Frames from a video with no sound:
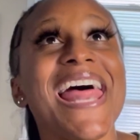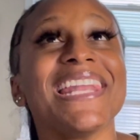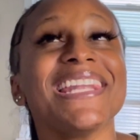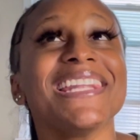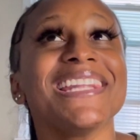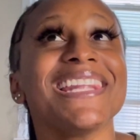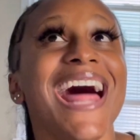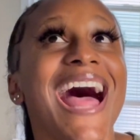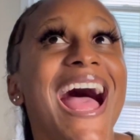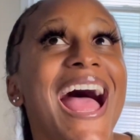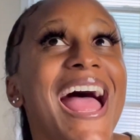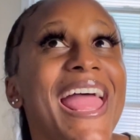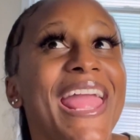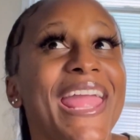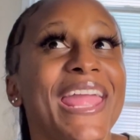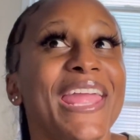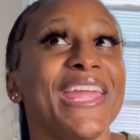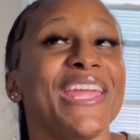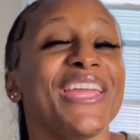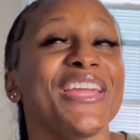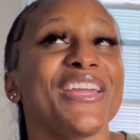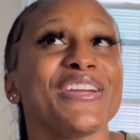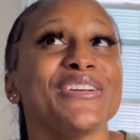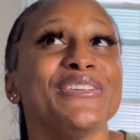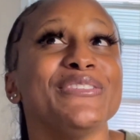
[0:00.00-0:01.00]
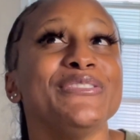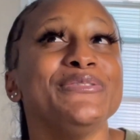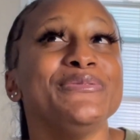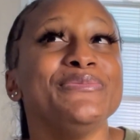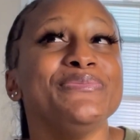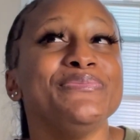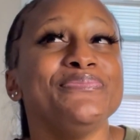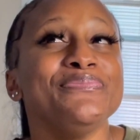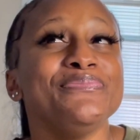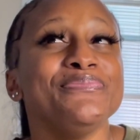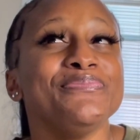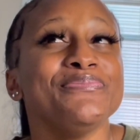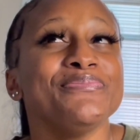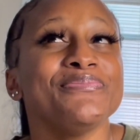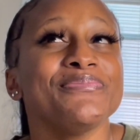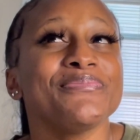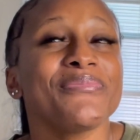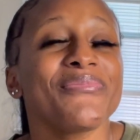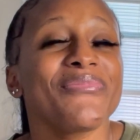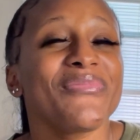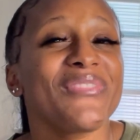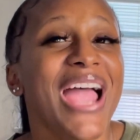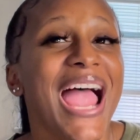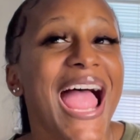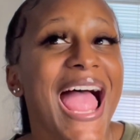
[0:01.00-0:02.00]
had like,
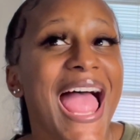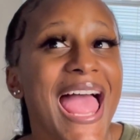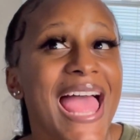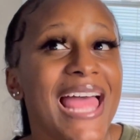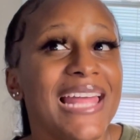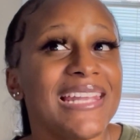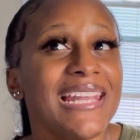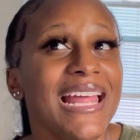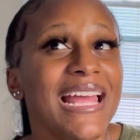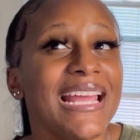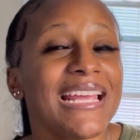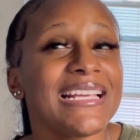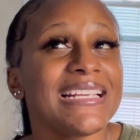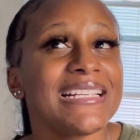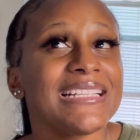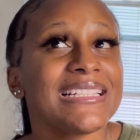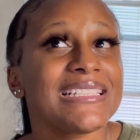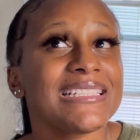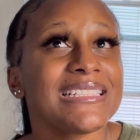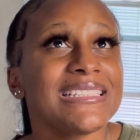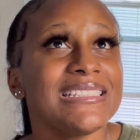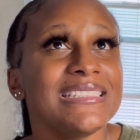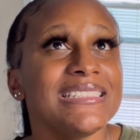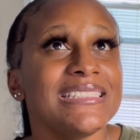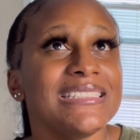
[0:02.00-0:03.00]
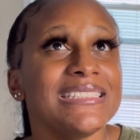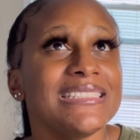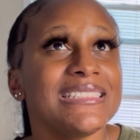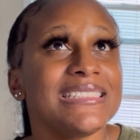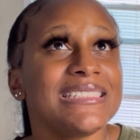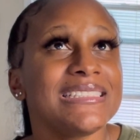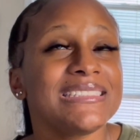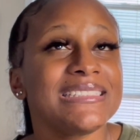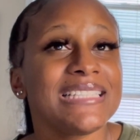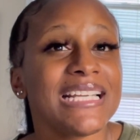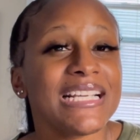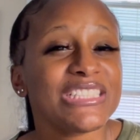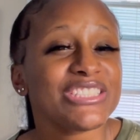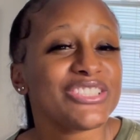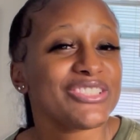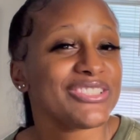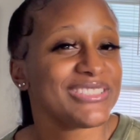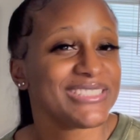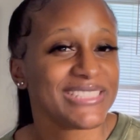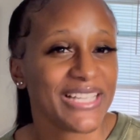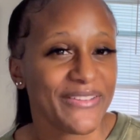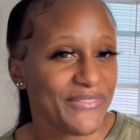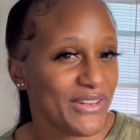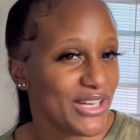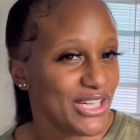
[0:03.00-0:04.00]
I had like six or
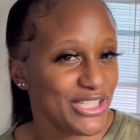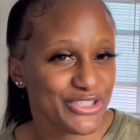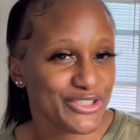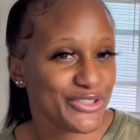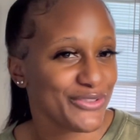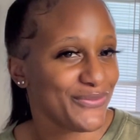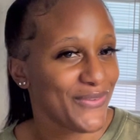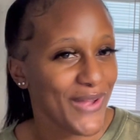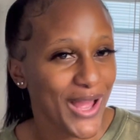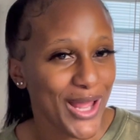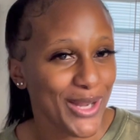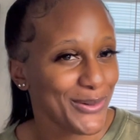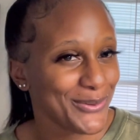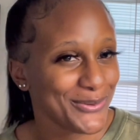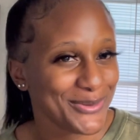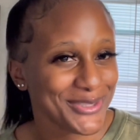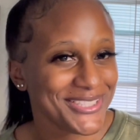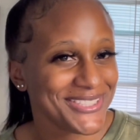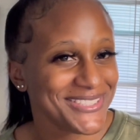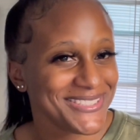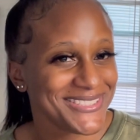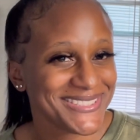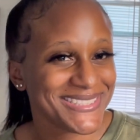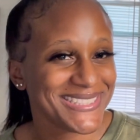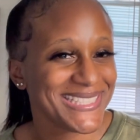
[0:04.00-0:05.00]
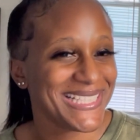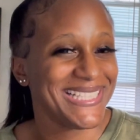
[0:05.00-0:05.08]
seven hundred followers.